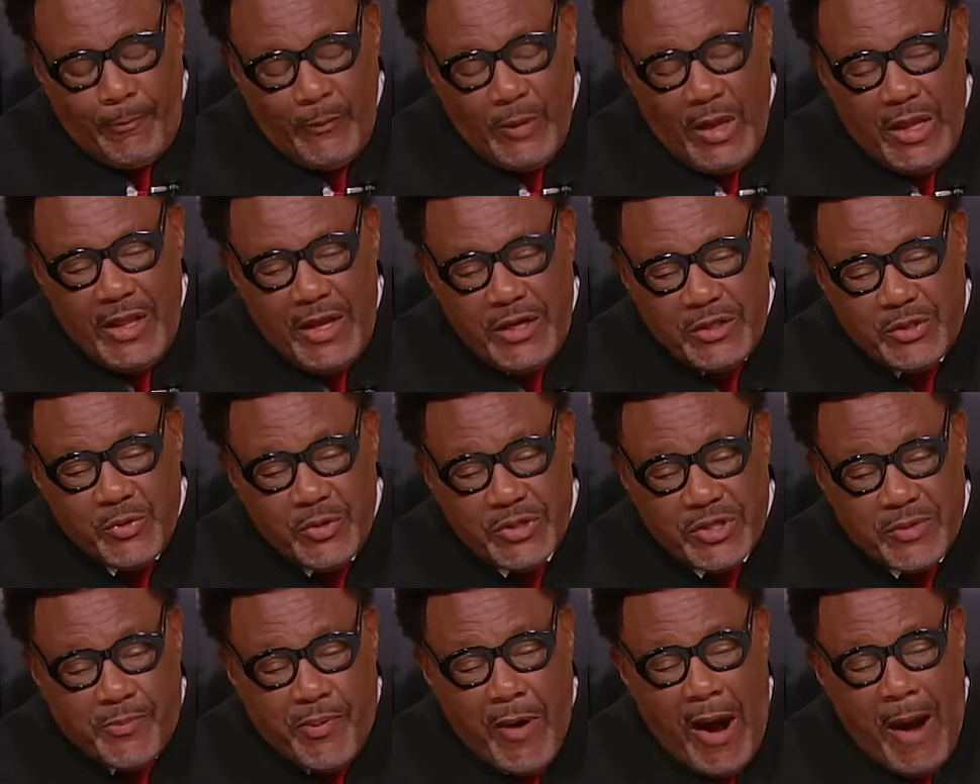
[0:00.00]
this
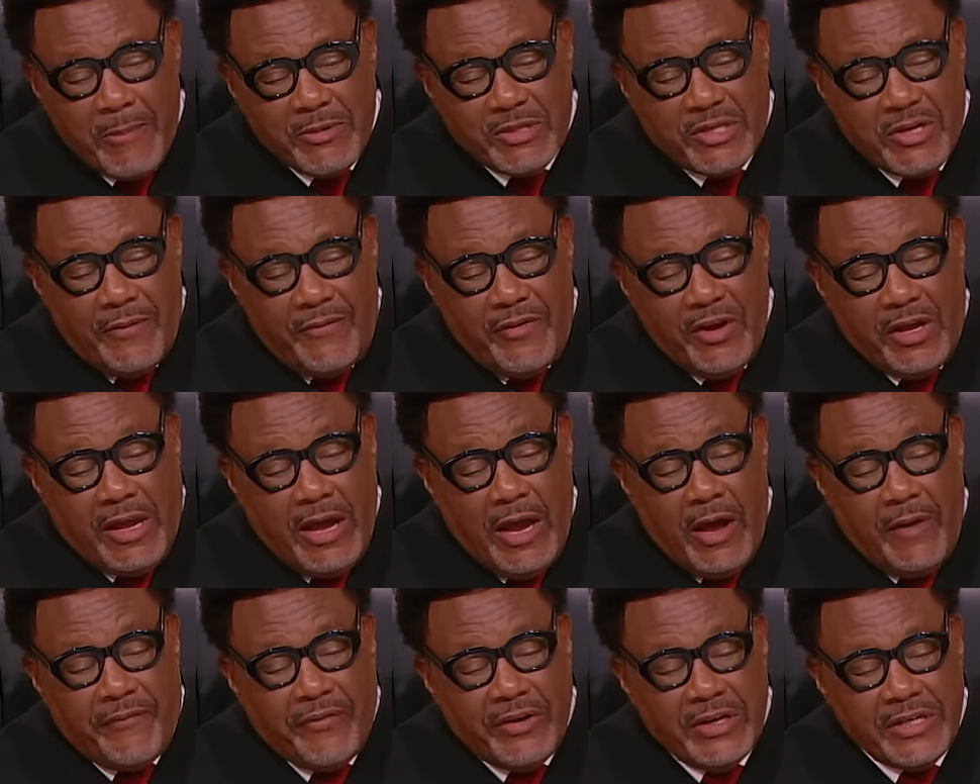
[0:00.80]
was a promise of a
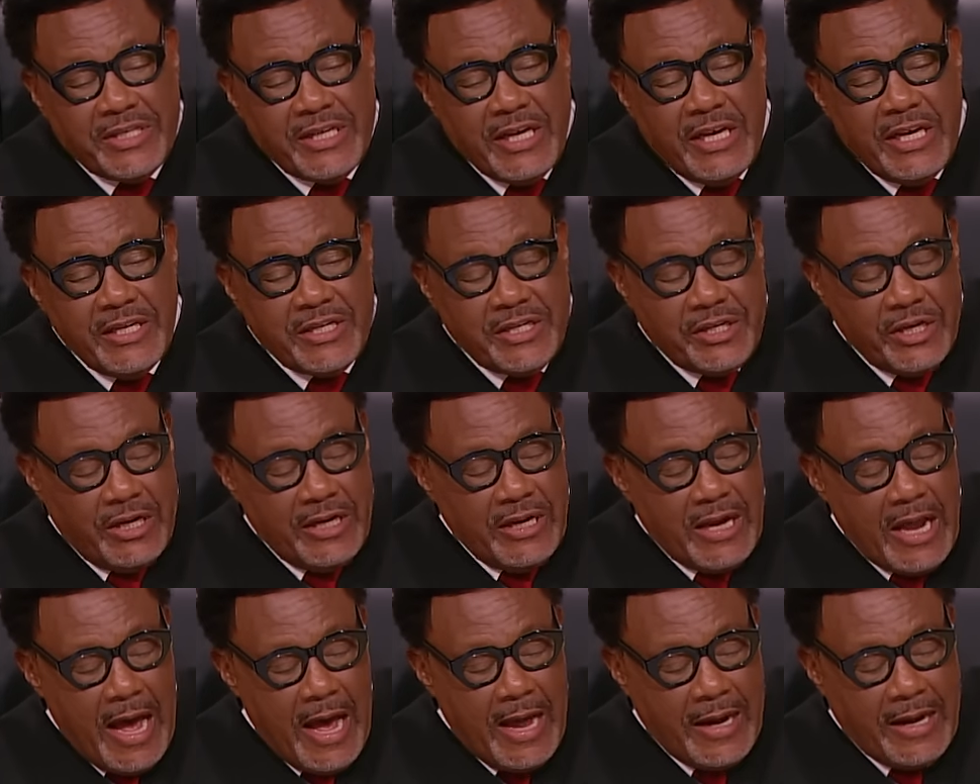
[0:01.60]
gift, and she should
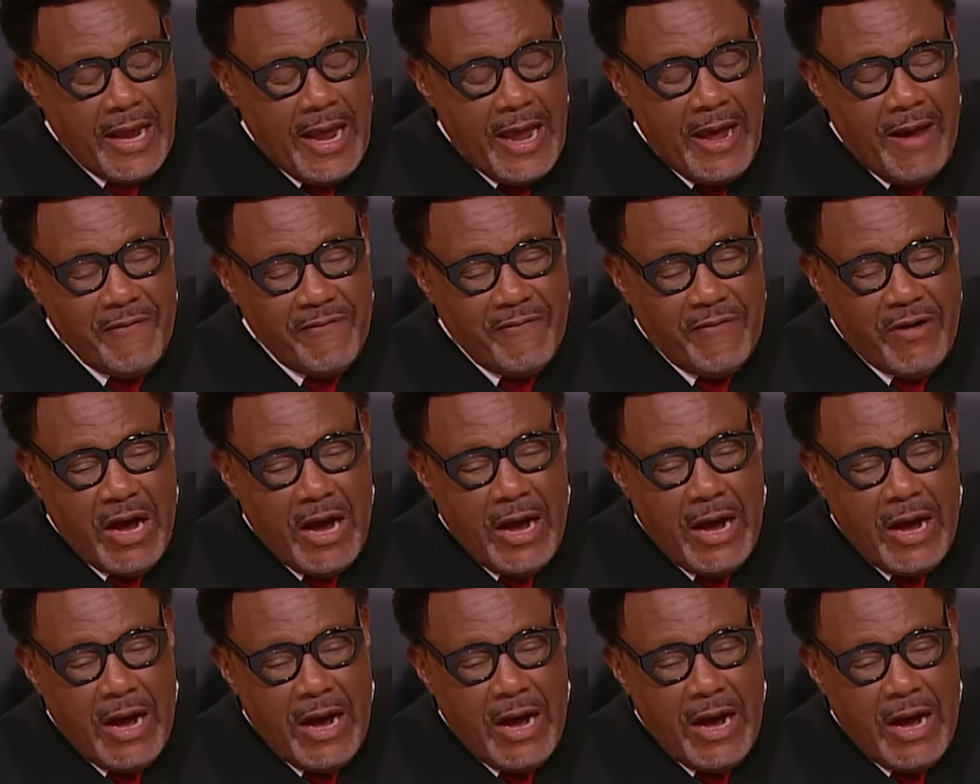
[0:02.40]
not have,